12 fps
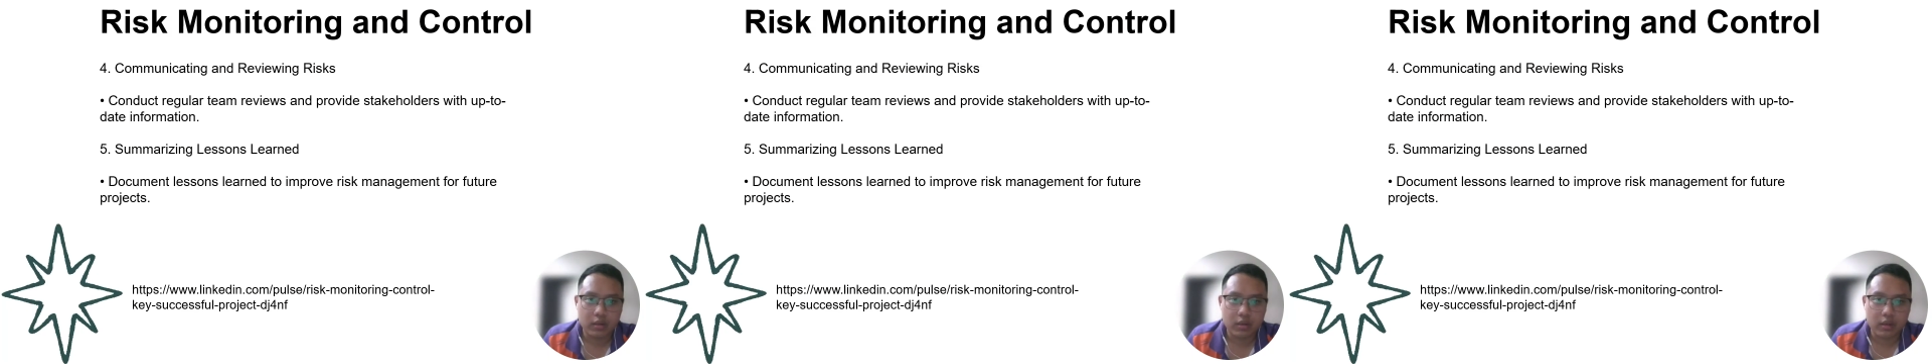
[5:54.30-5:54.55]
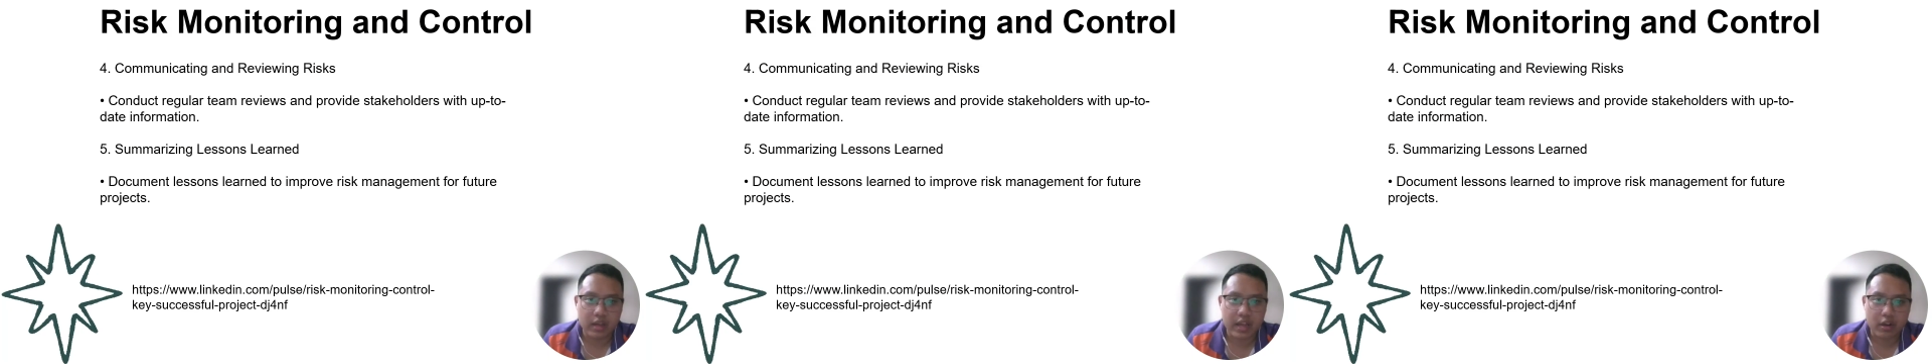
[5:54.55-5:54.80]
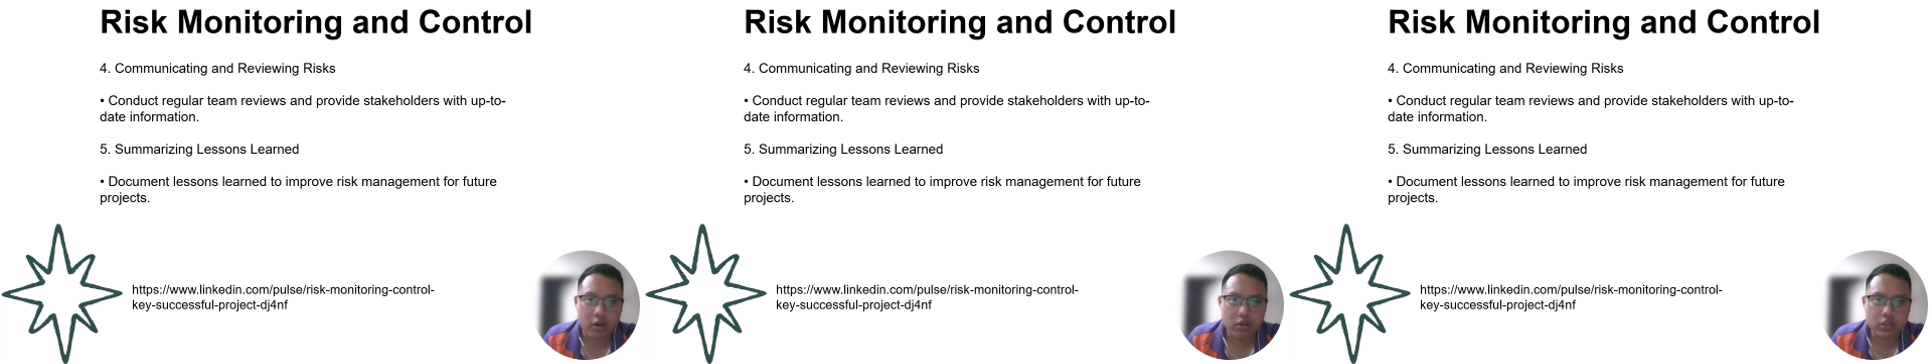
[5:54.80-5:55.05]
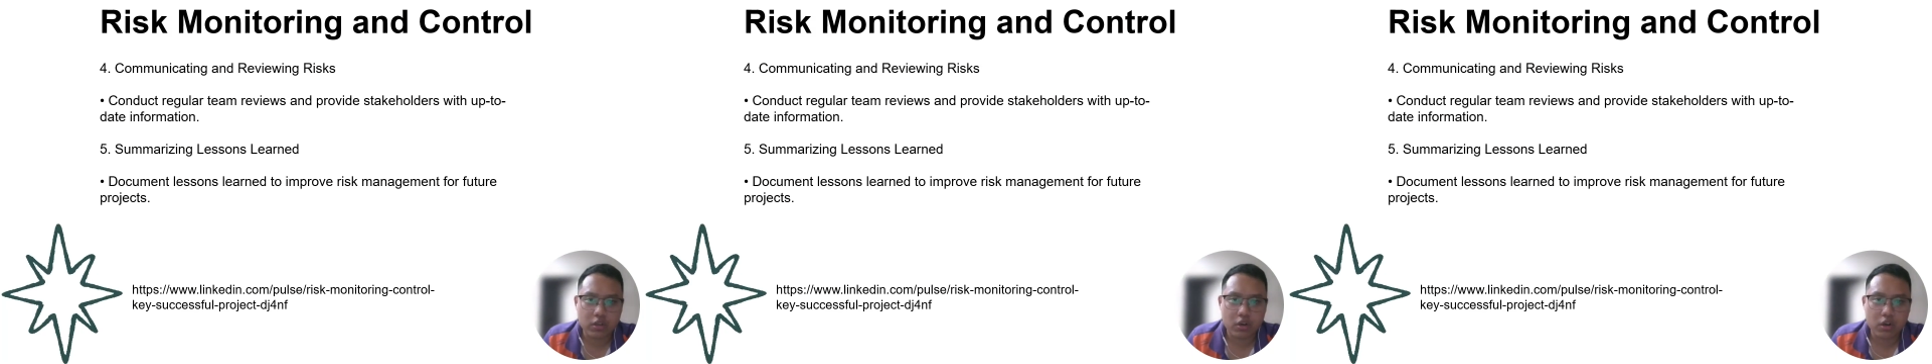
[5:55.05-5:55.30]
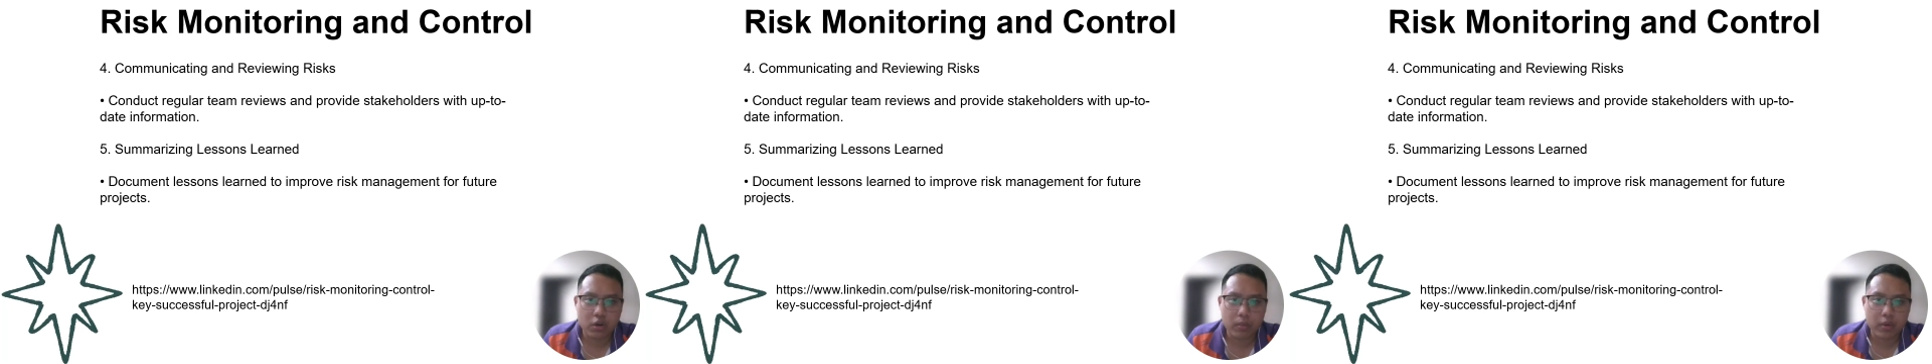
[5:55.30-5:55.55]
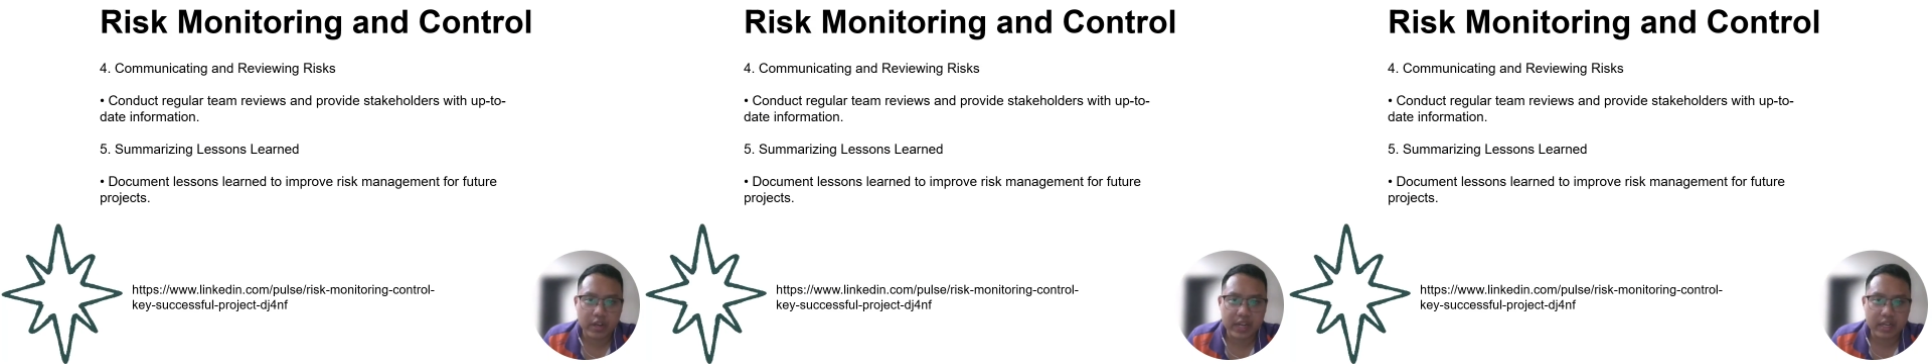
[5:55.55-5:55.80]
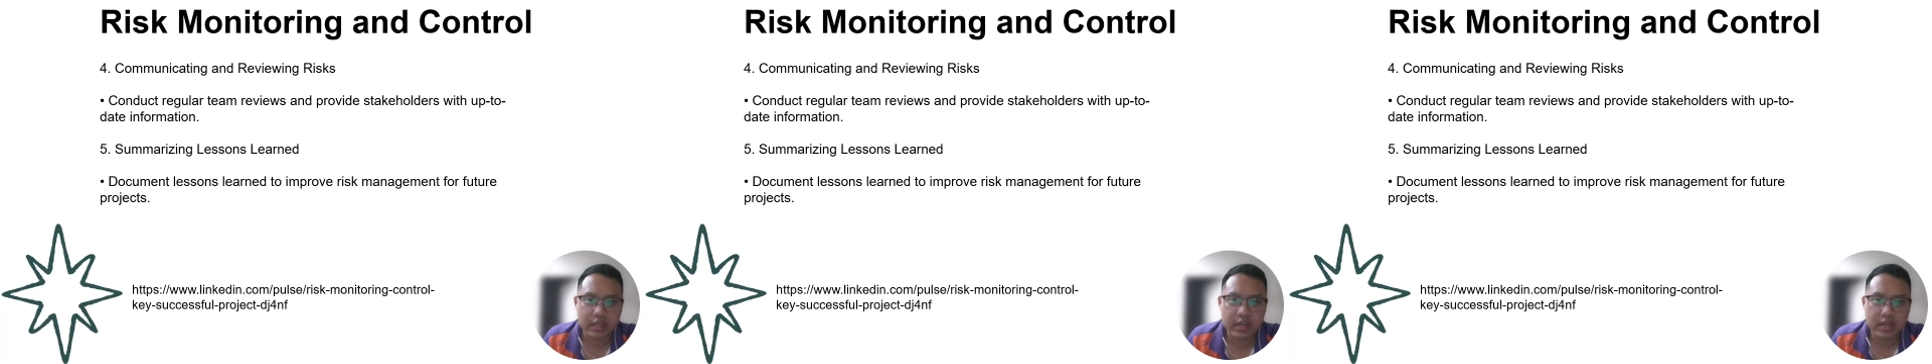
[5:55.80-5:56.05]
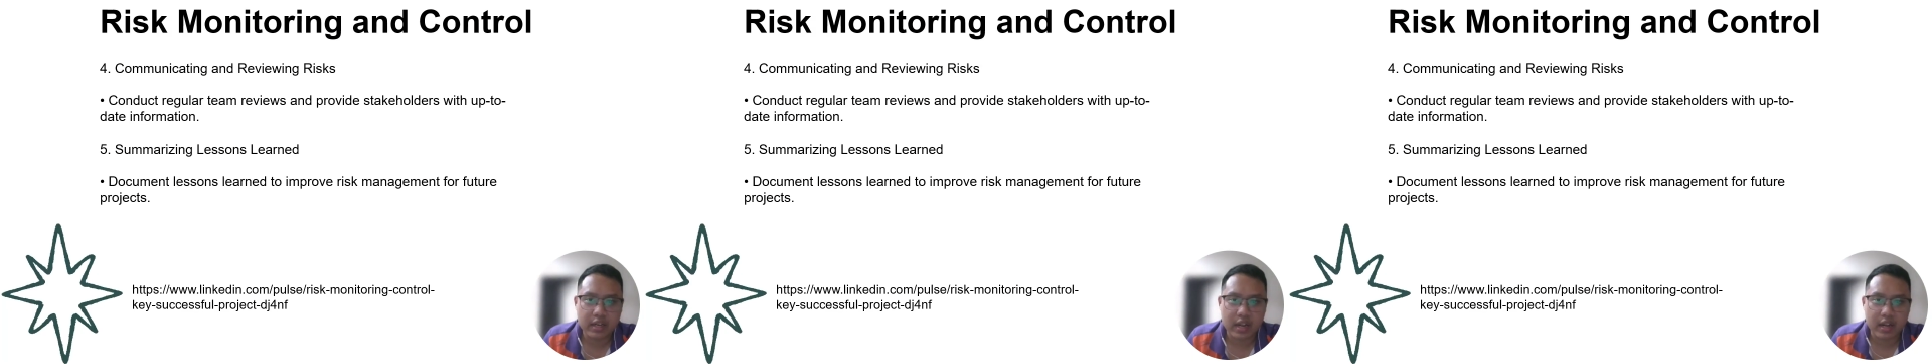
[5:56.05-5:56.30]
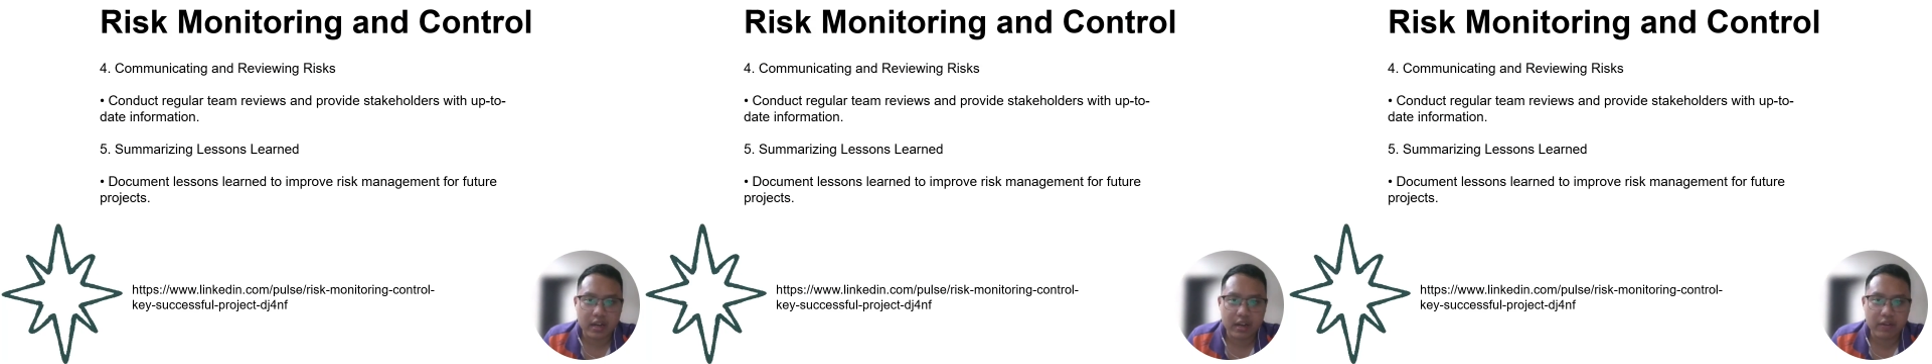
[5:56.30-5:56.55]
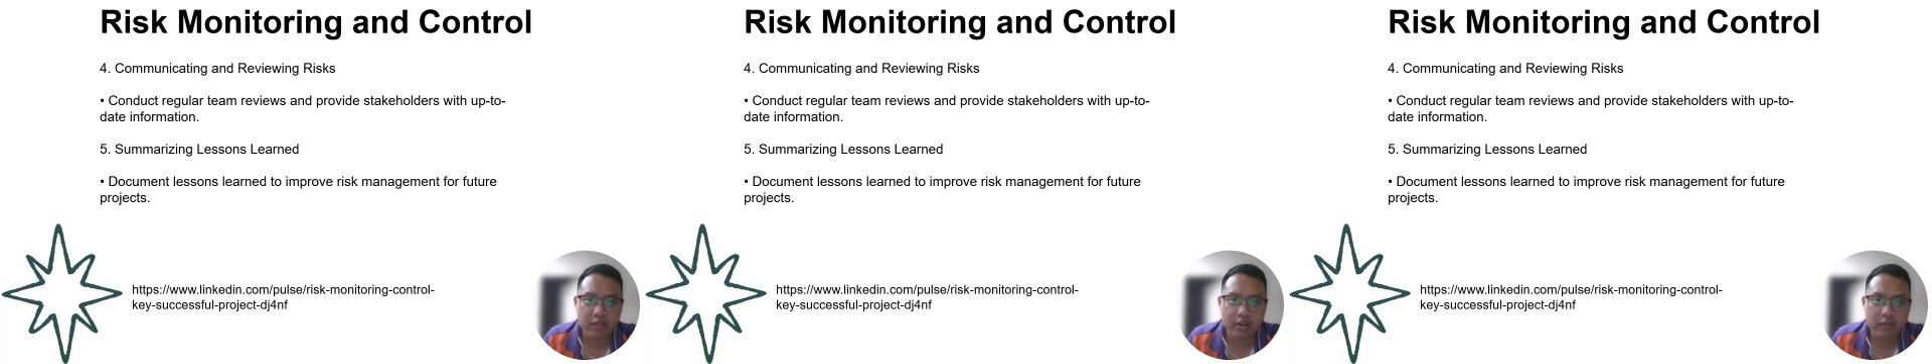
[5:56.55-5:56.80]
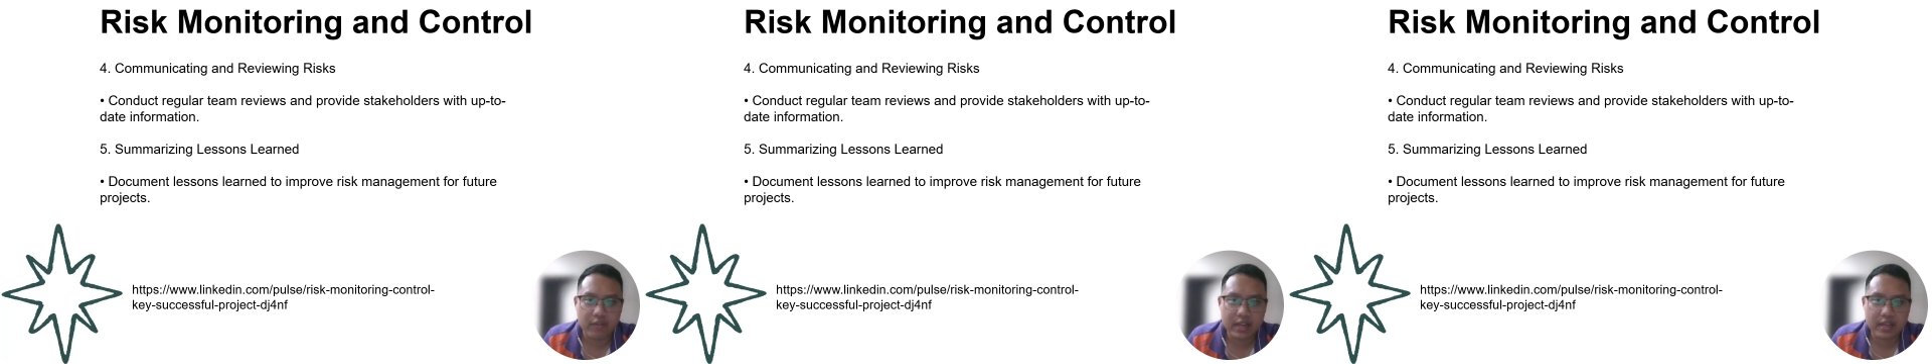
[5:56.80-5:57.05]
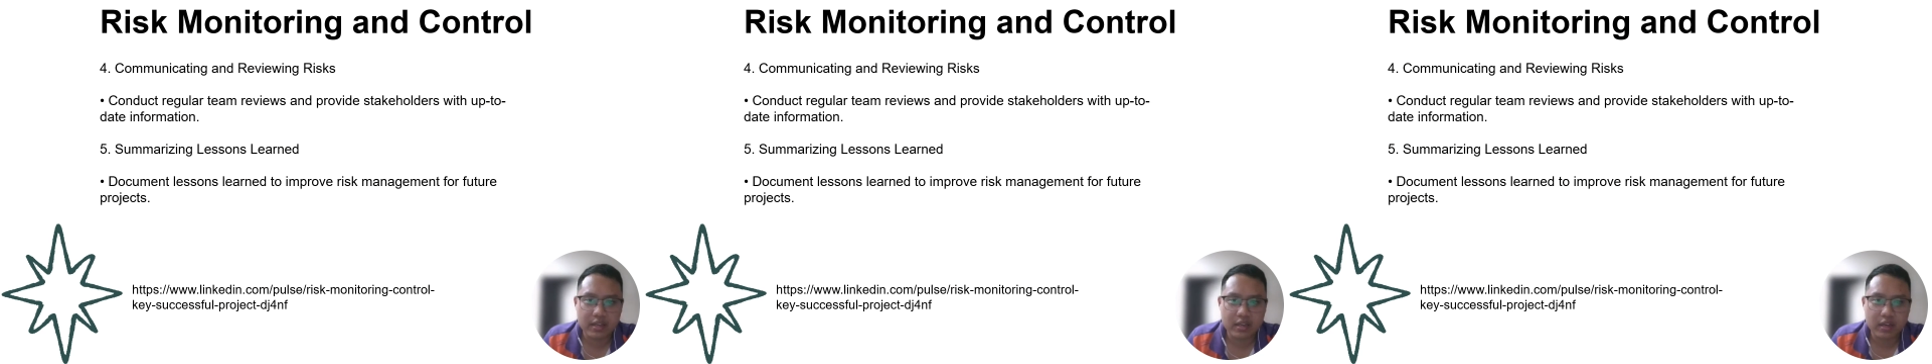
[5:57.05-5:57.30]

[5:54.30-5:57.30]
and also communicating and reviewing